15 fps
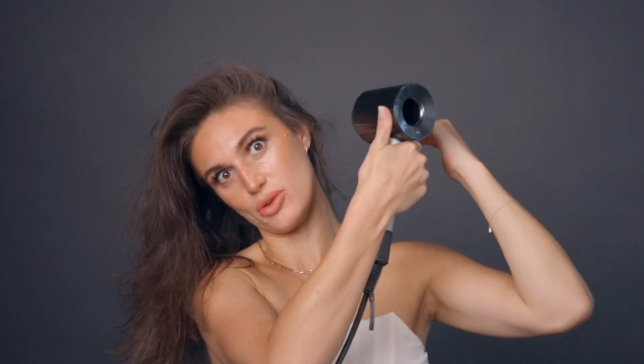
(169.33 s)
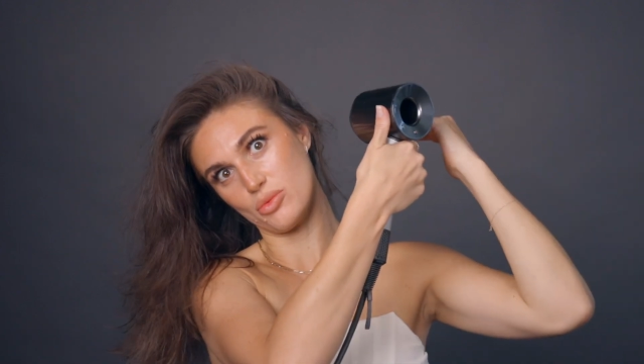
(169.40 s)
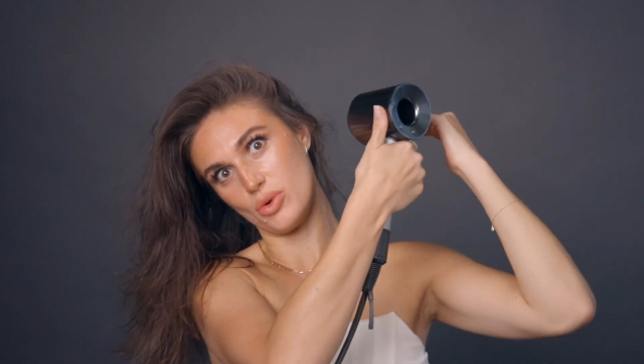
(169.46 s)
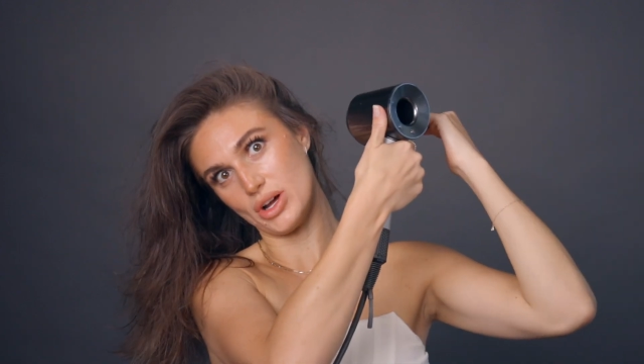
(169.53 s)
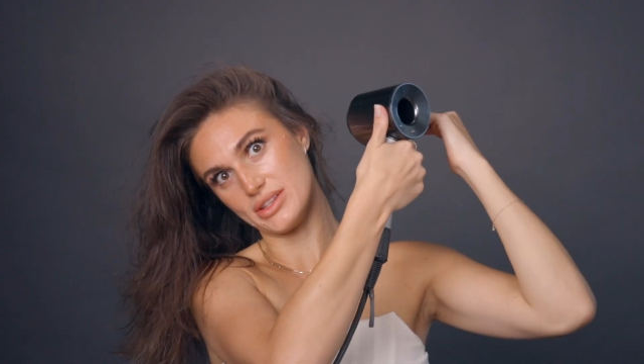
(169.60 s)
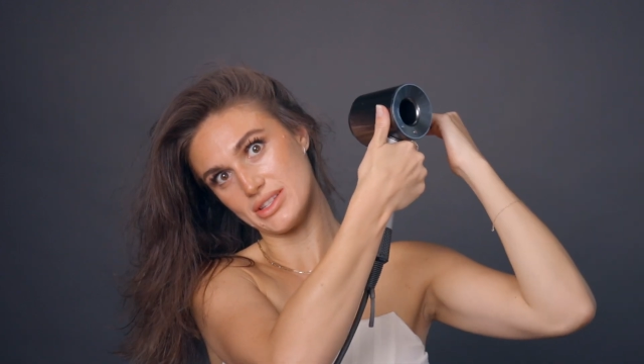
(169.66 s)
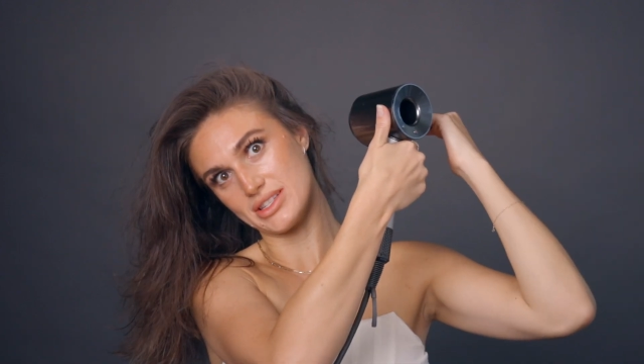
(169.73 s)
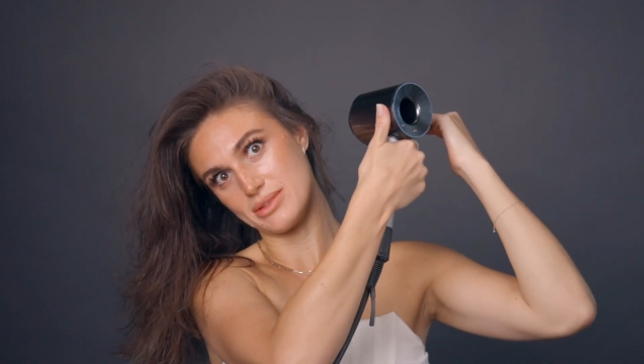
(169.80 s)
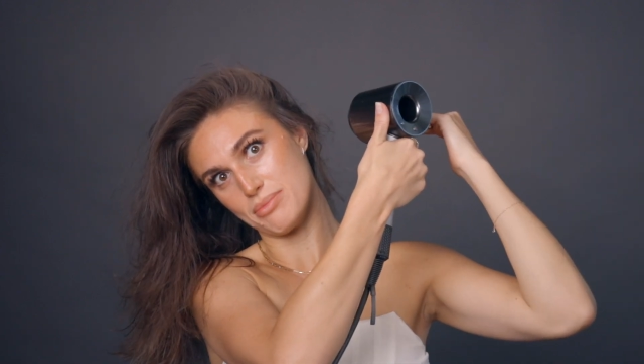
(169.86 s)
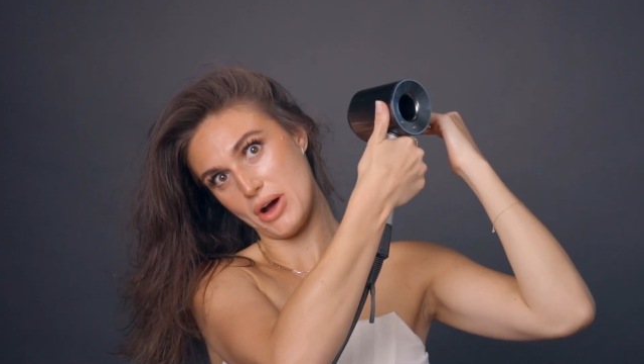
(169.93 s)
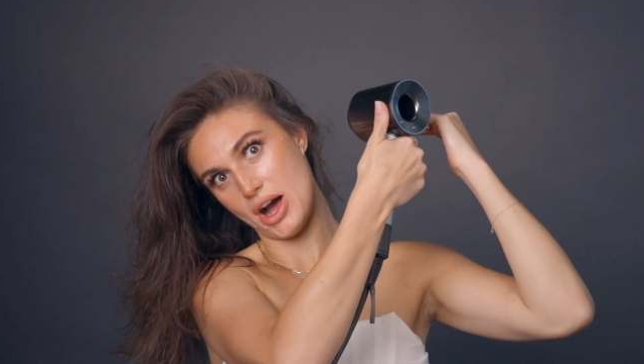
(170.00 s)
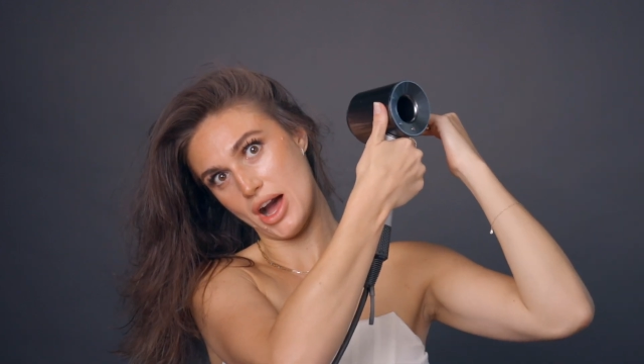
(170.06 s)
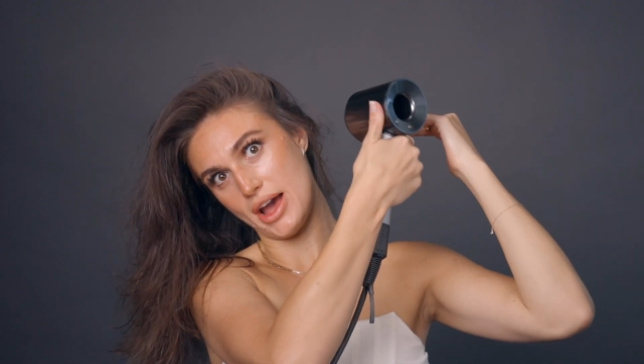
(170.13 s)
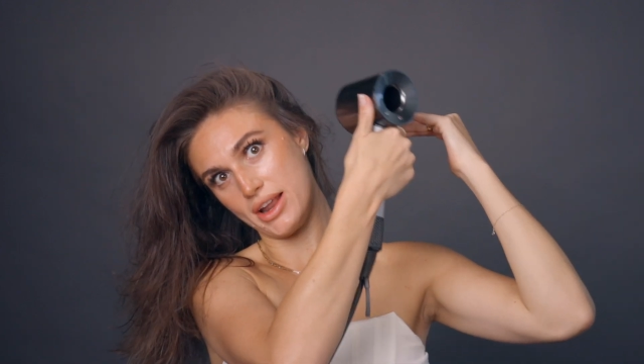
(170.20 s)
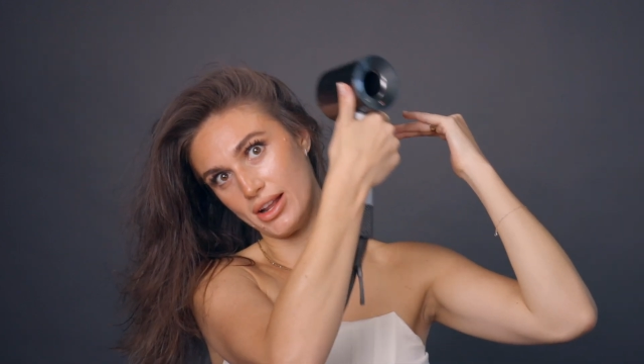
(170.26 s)
in one
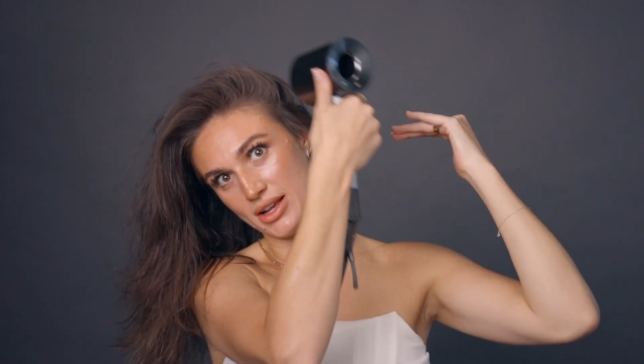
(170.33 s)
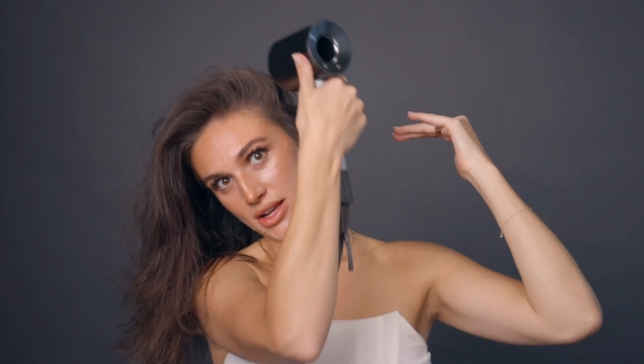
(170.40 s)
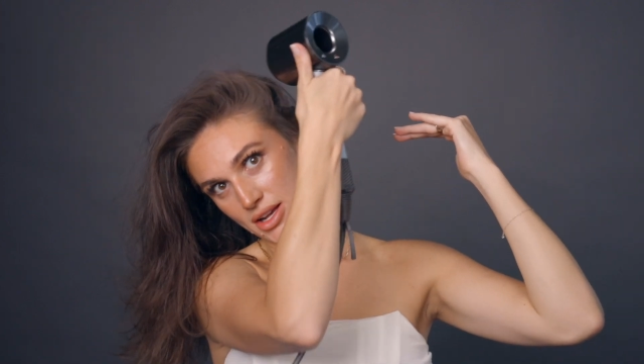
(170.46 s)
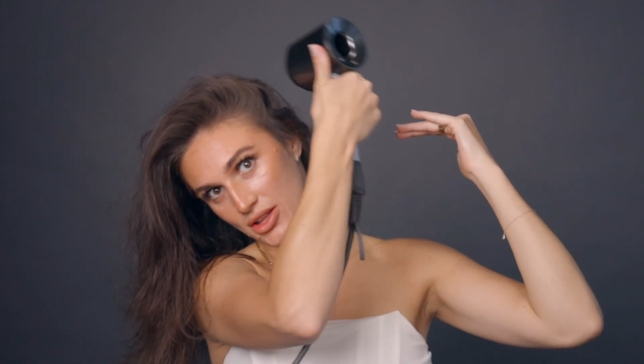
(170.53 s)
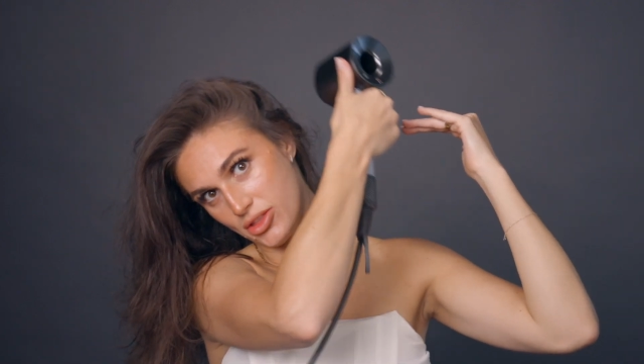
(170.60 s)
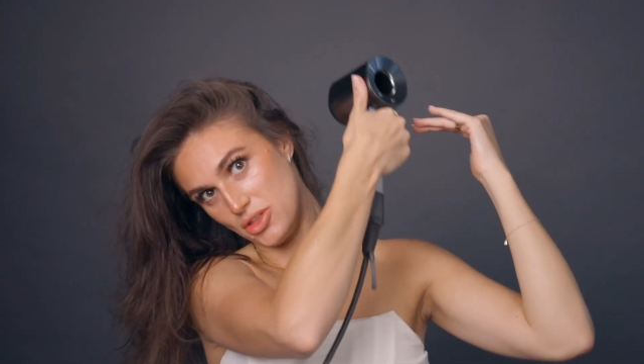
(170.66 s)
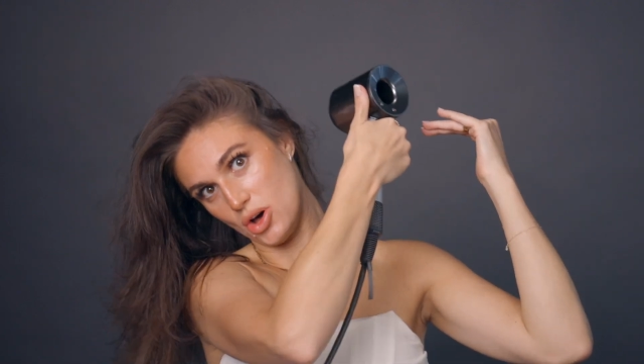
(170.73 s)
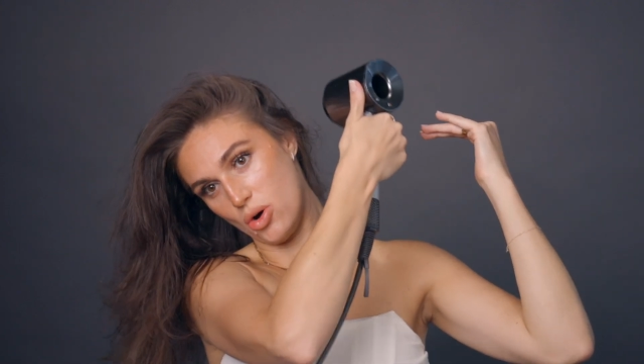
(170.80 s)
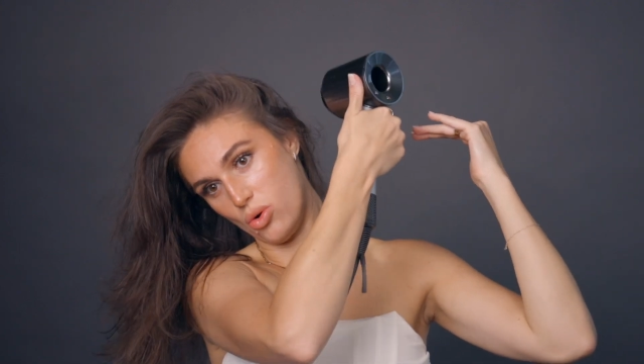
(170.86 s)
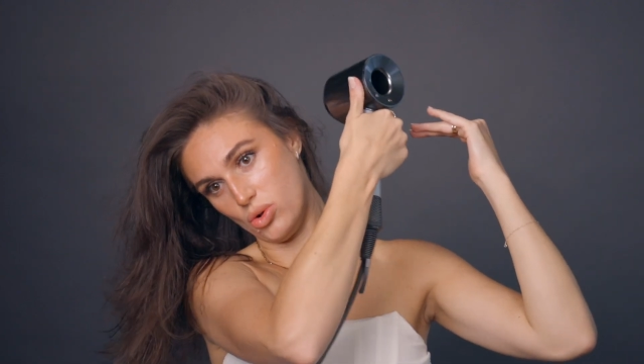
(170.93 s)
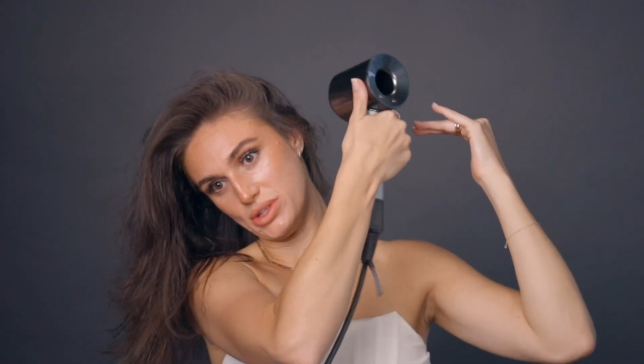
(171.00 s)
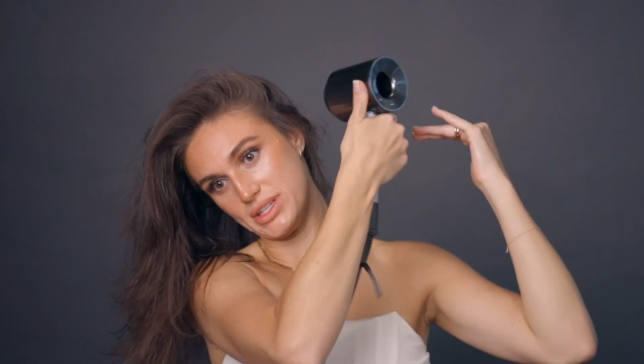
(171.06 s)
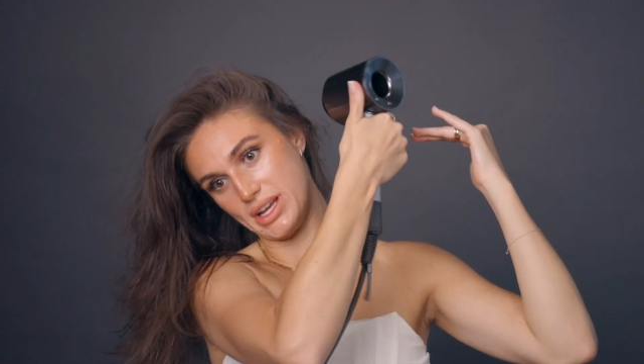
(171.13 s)
spot the whole